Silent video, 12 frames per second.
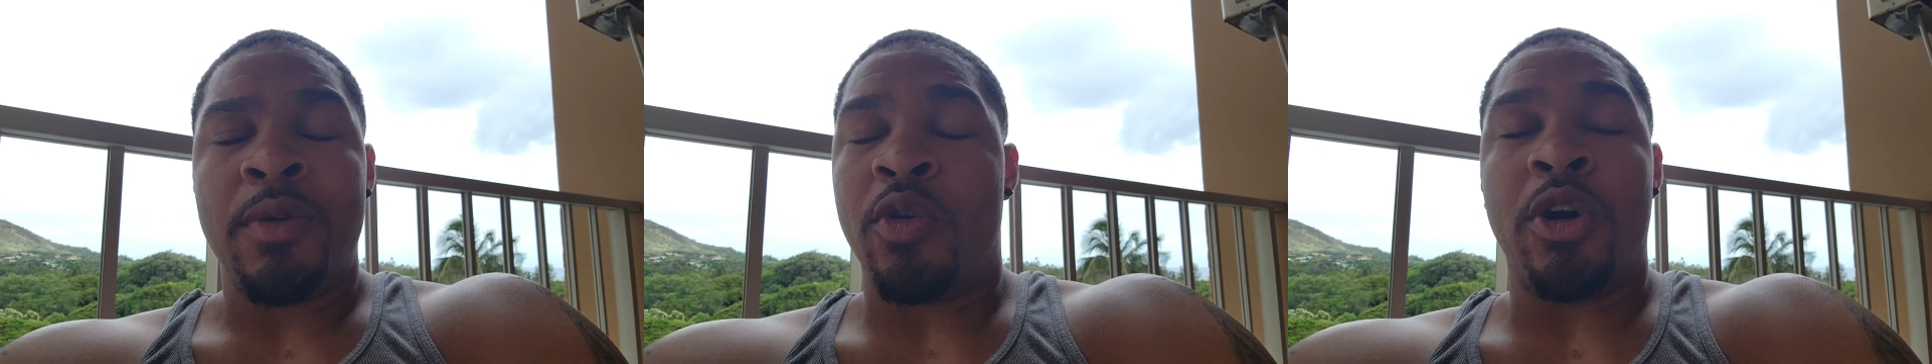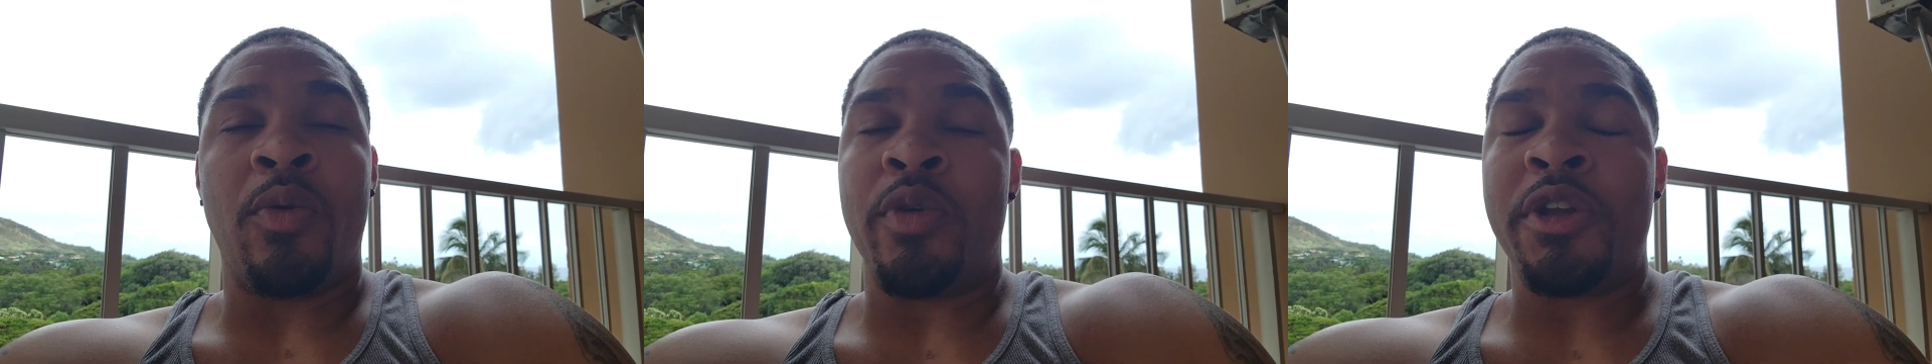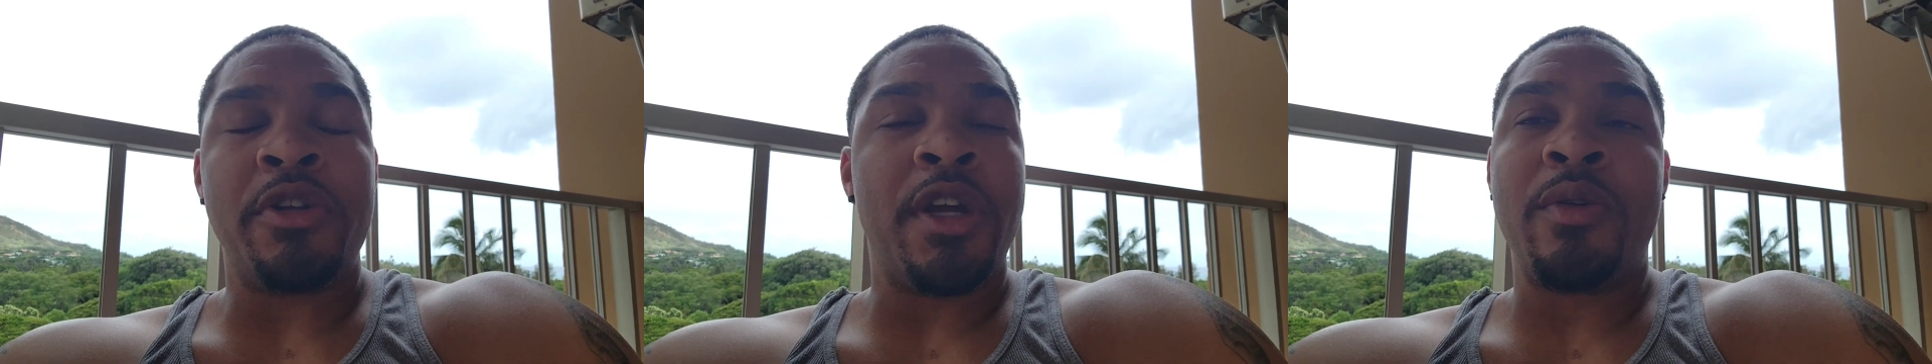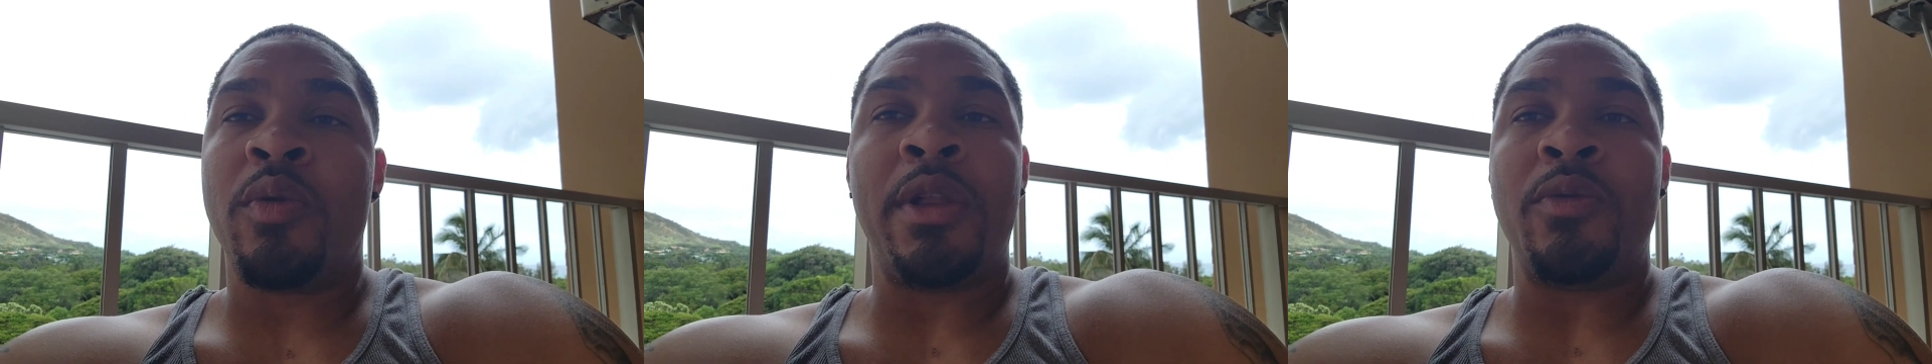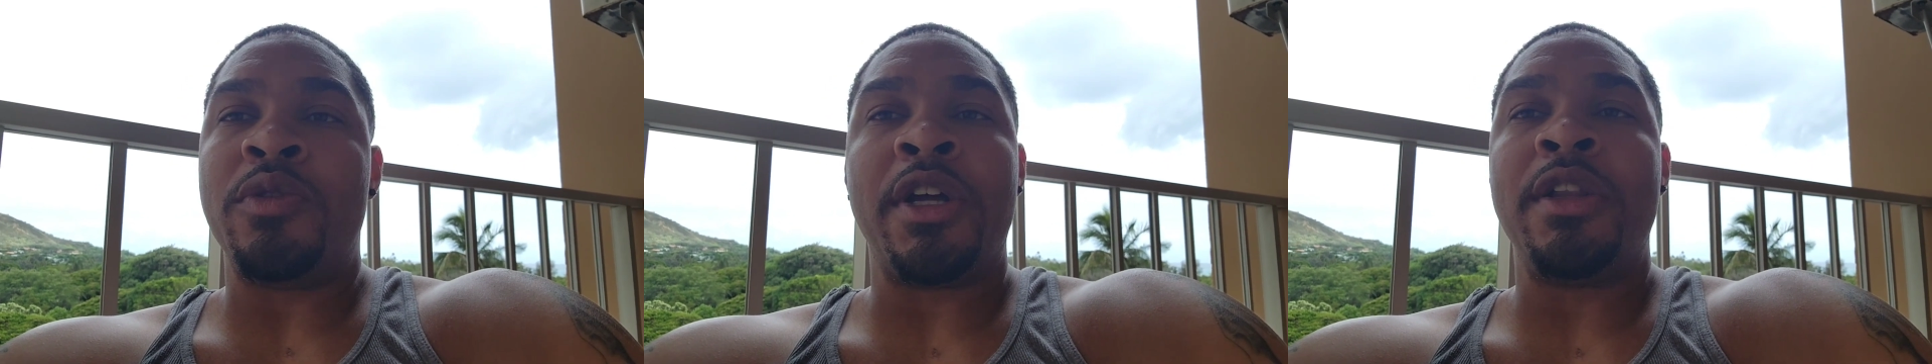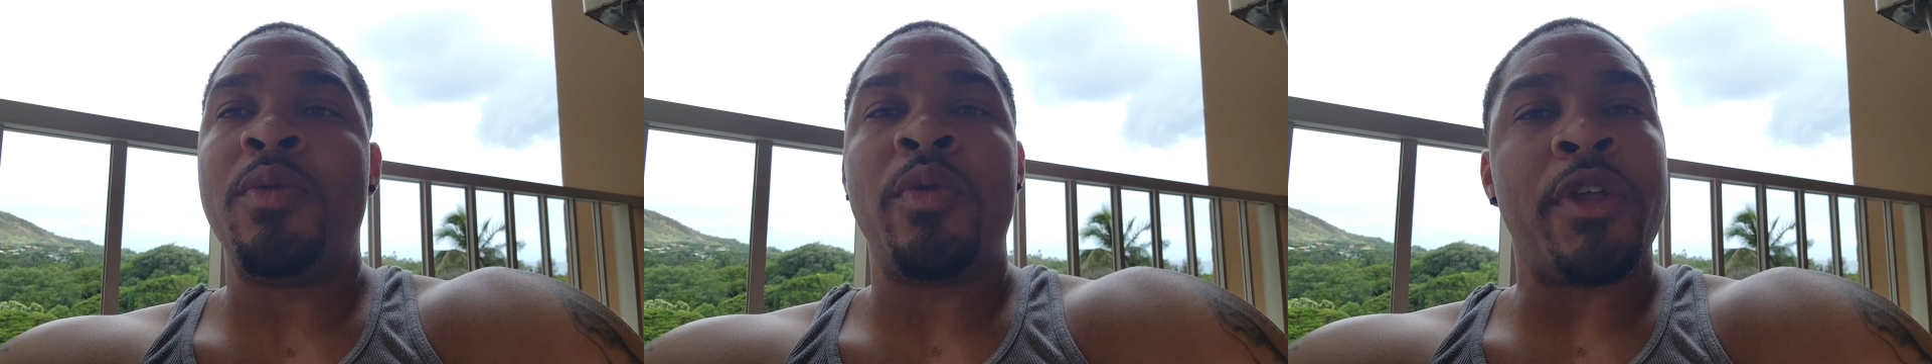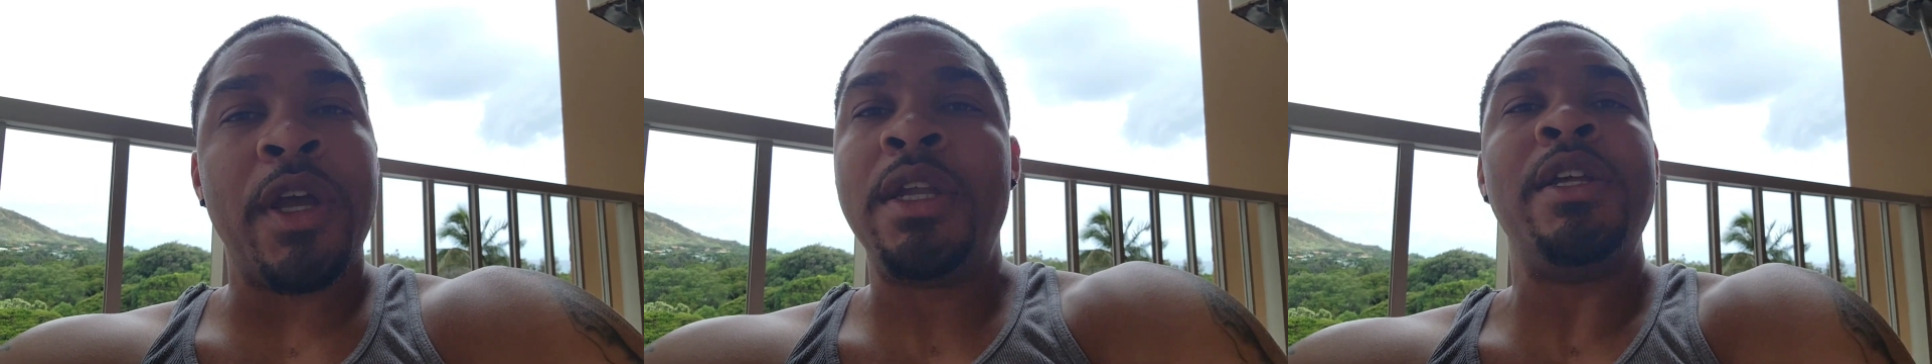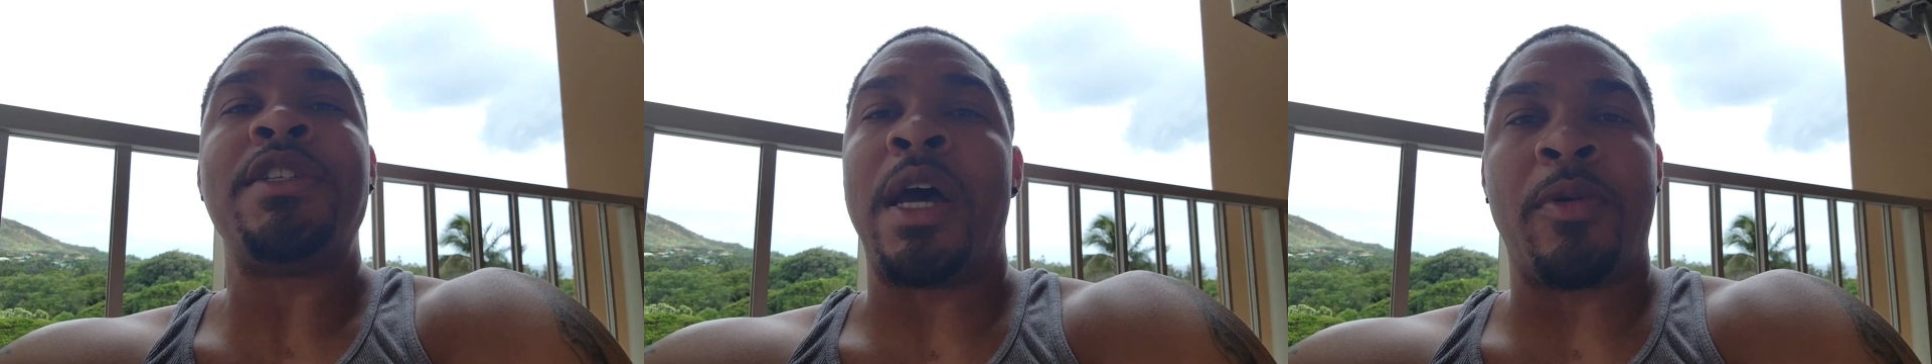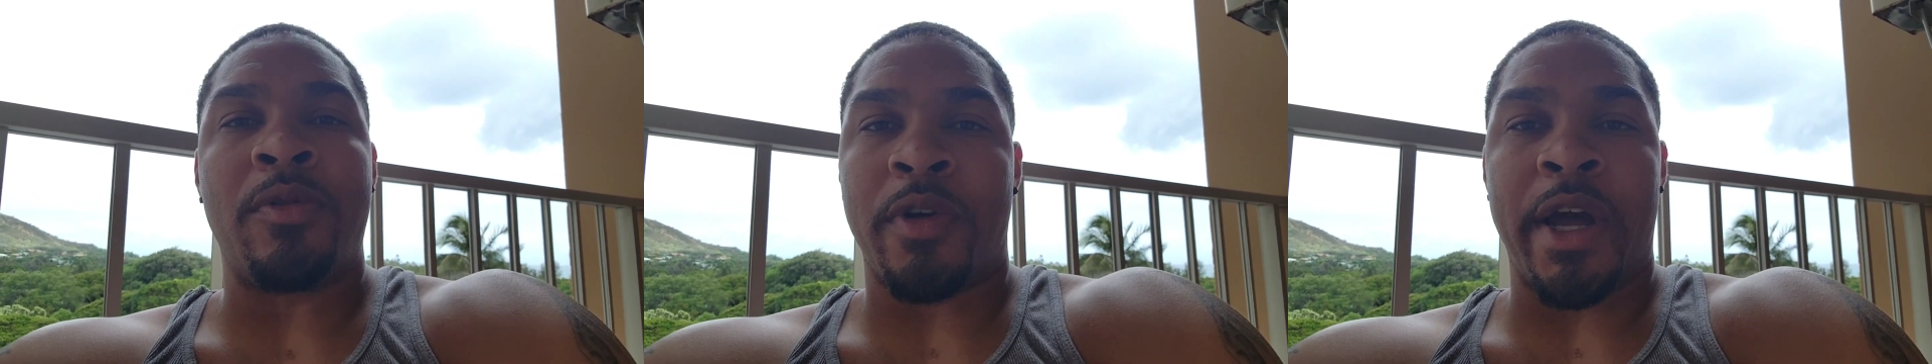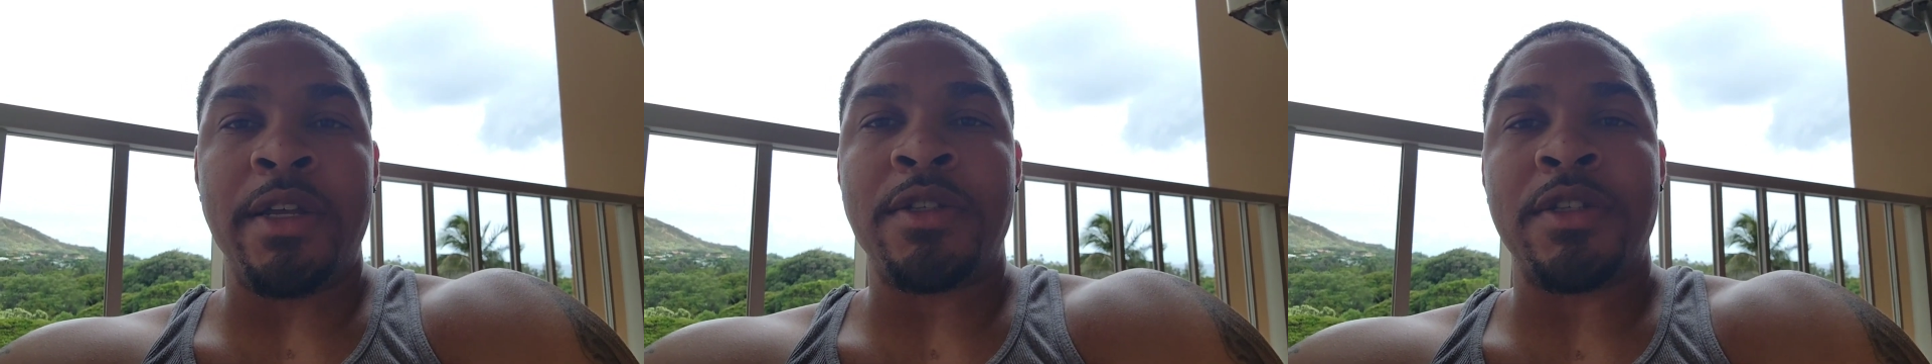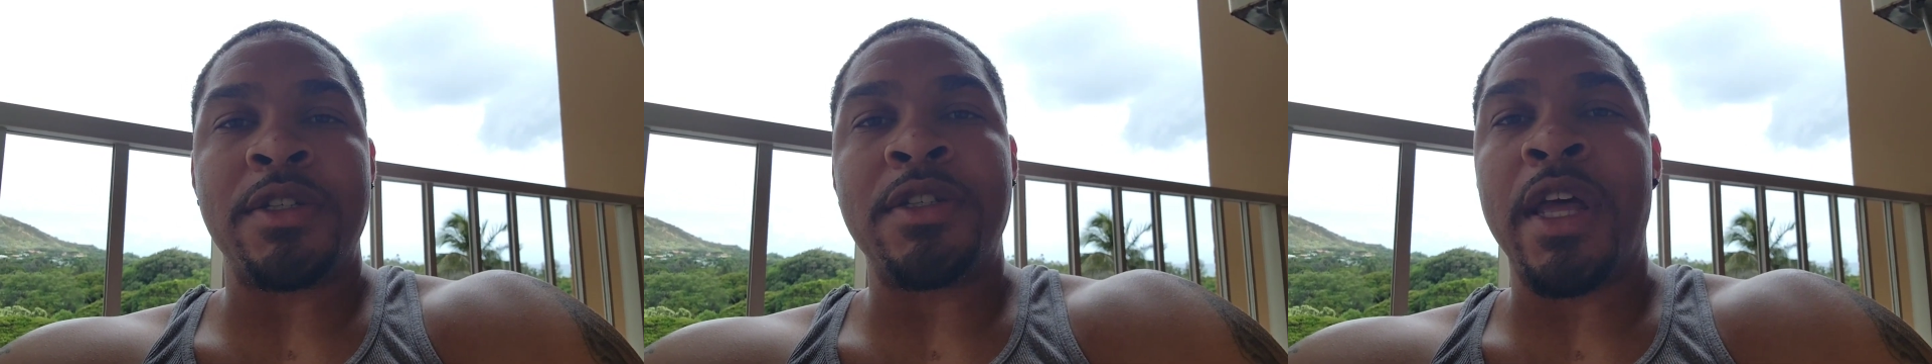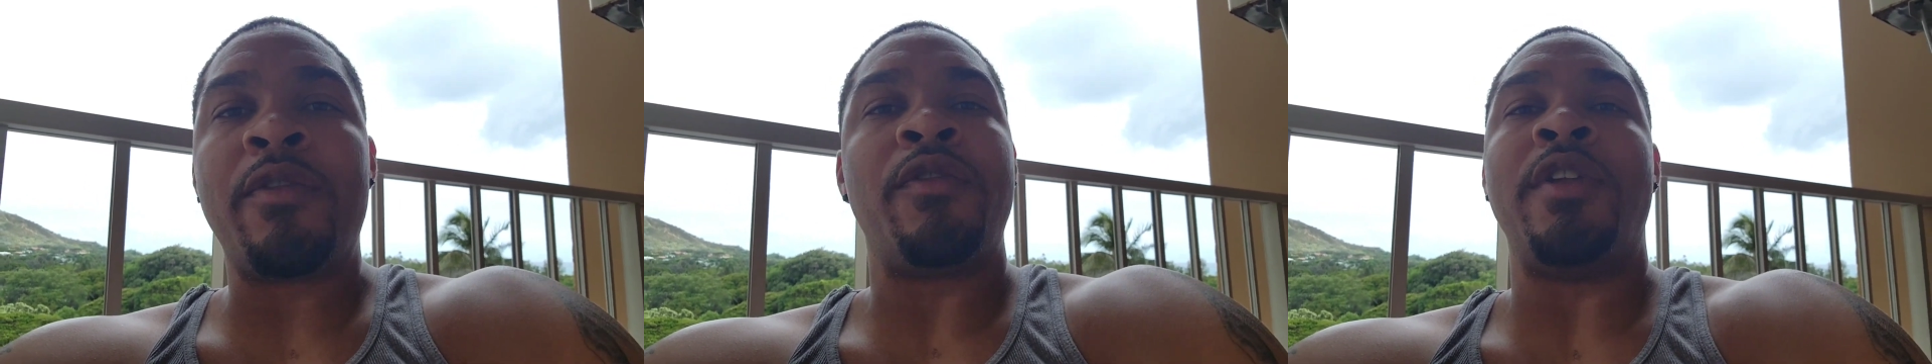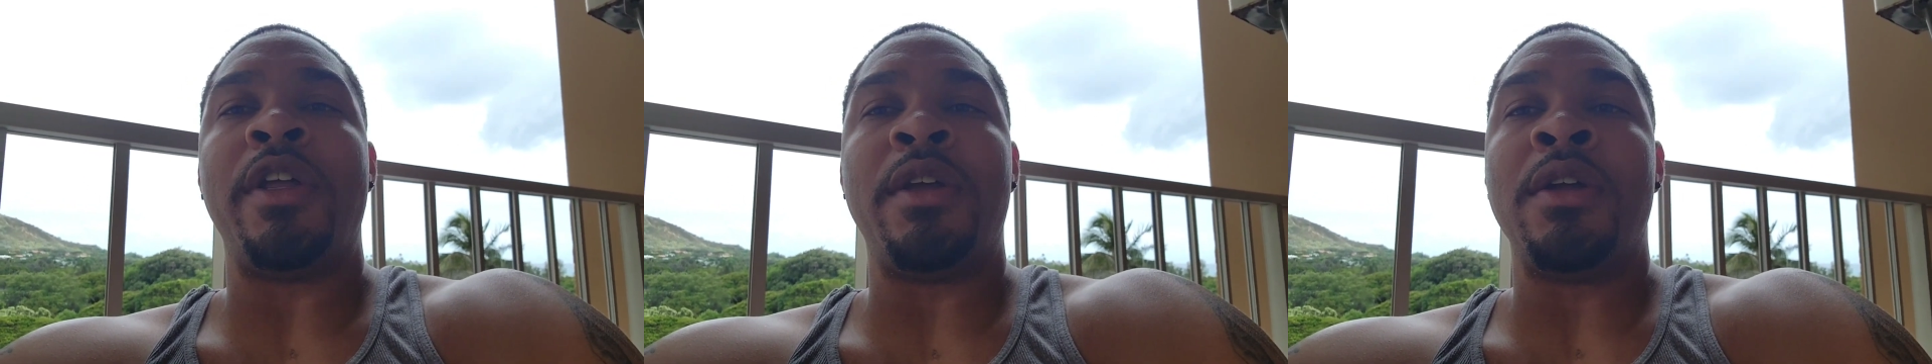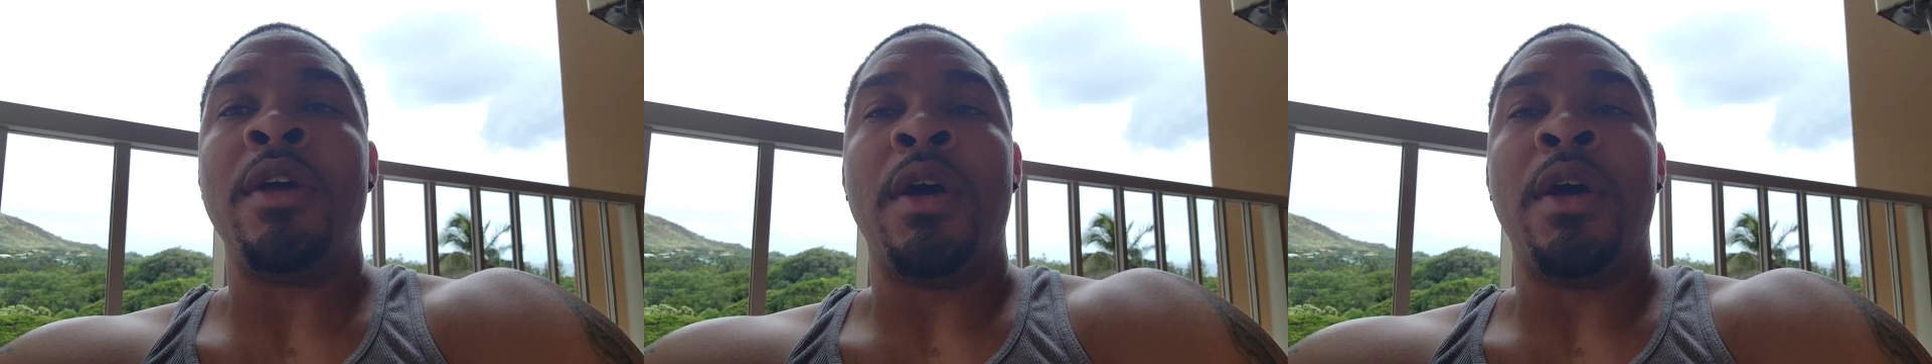Well, when you're dealing with dealing with any type of rights, it's definitely